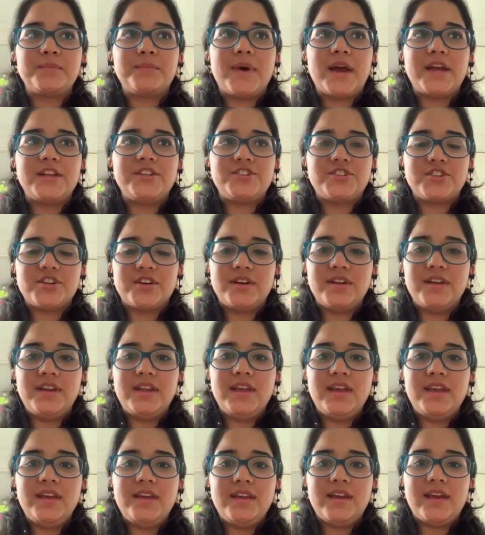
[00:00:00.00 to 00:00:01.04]
my
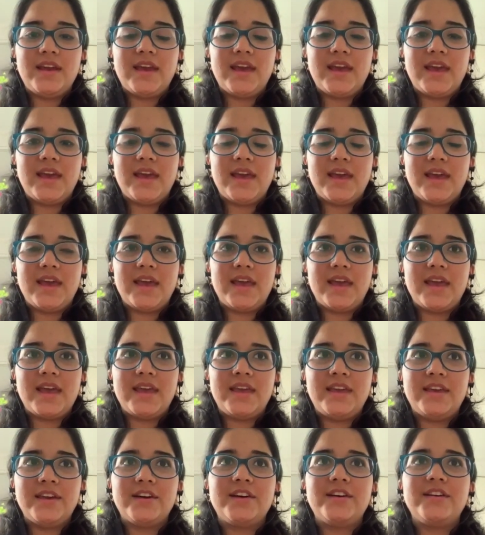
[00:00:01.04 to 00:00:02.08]
journey
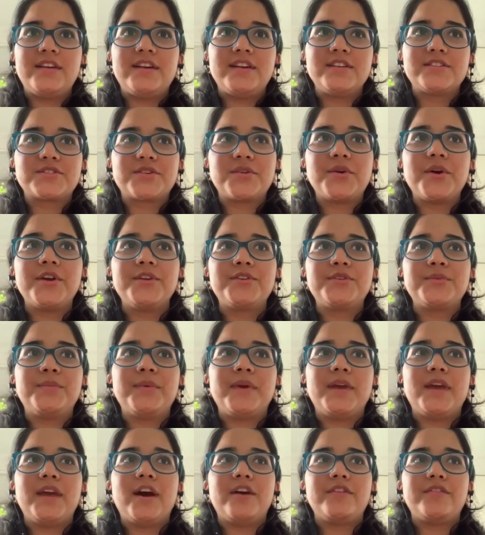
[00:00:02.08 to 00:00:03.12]
here is going to be